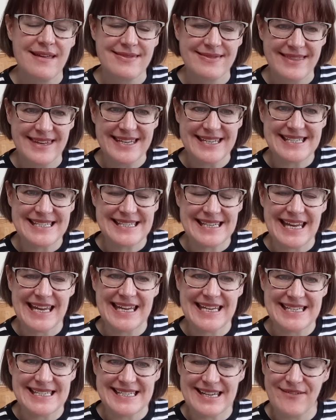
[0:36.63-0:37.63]
This
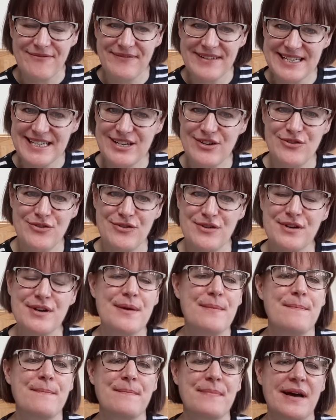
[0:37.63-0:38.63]
is video
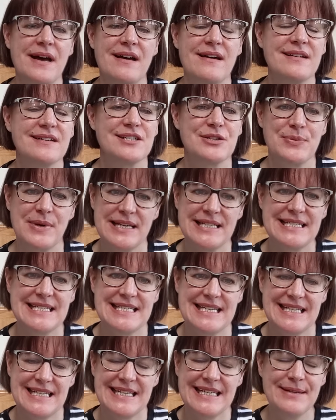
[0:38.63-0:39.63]
number
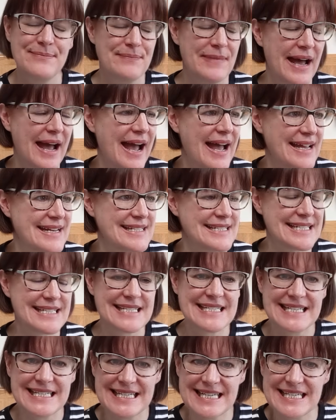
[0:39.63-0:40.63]
20, and
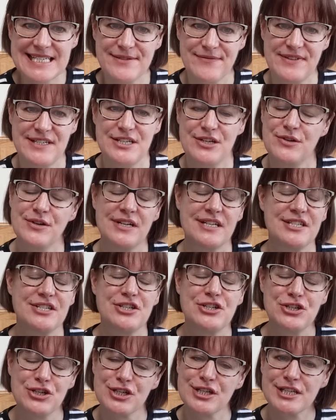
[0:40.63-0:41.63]
today's video is
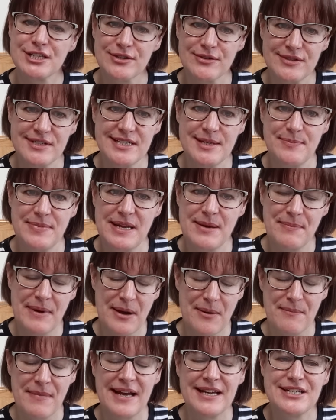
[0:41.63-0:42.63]
just going to be
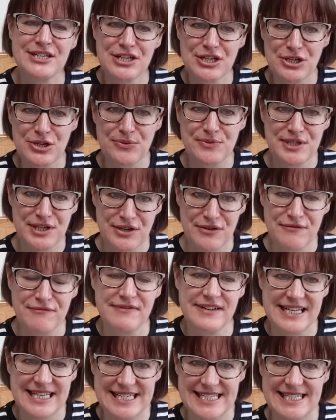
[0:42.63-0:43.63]
about my two new
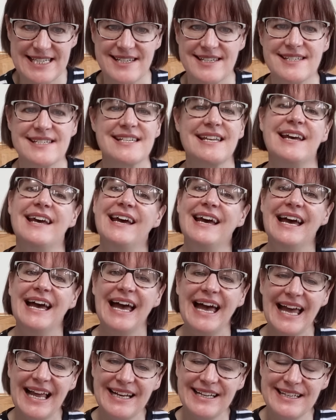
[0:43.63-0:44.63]
releases,
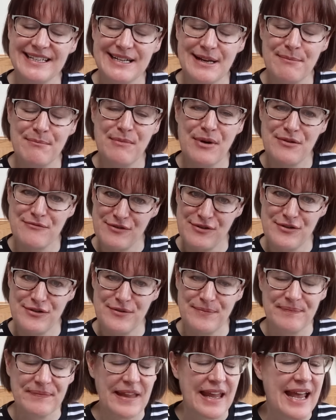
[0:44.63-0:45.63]
Helen
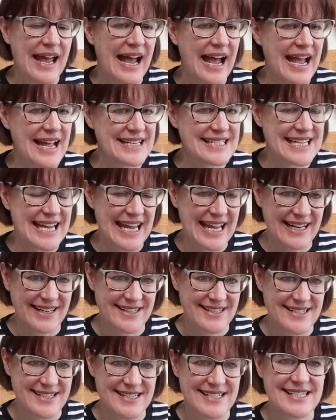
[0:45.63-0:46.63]
Monro and
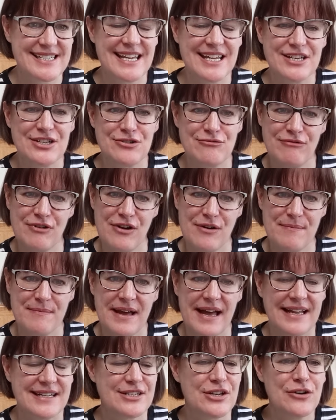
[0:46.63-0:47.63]
Helen's Drum,
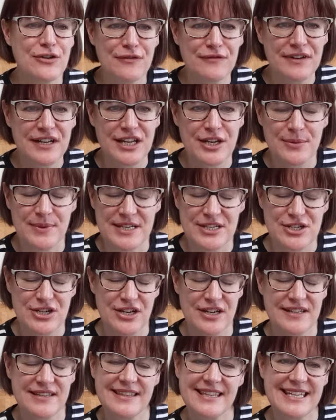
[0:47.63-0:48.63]
and hopefully you
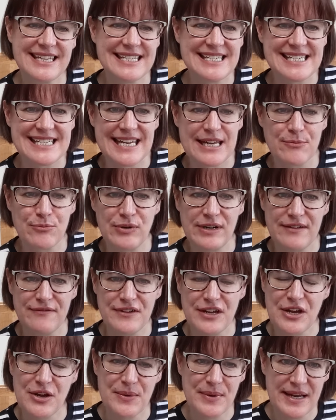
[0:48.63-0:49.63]
enjoyed the sneak
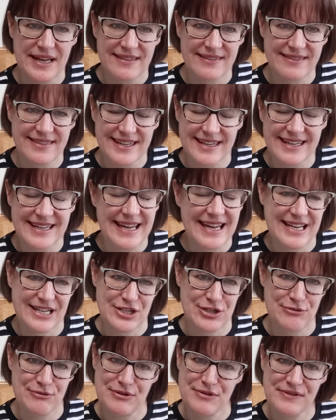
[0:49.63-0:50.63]
preview in the
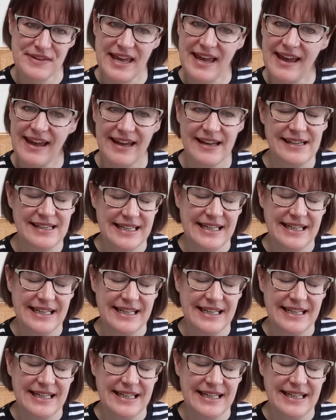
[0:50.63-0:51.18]
intro there.